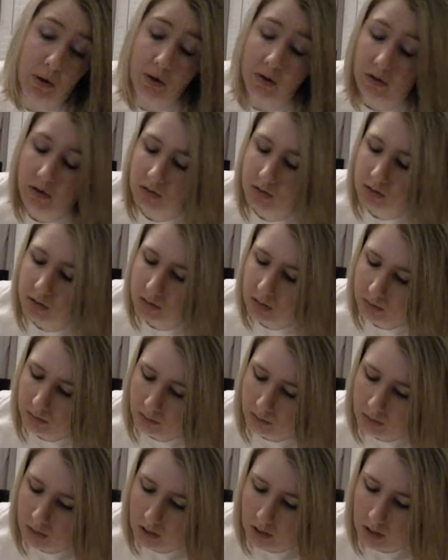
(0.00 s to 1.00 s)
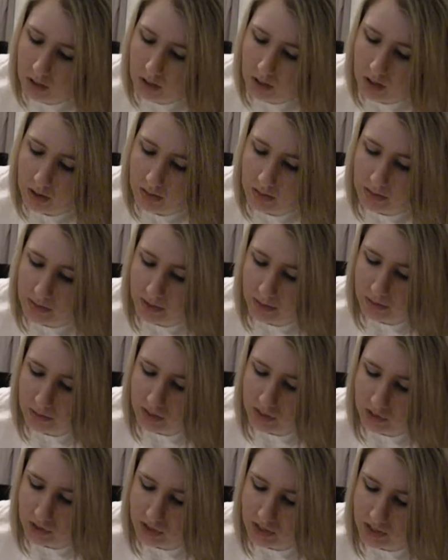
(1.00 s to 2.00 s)
the part, so I thought that
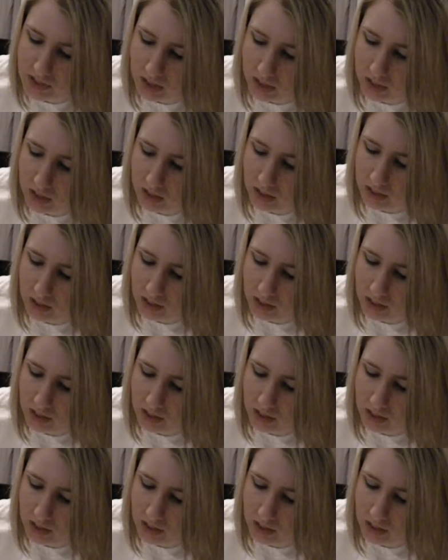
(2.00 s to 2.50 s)
was interesting.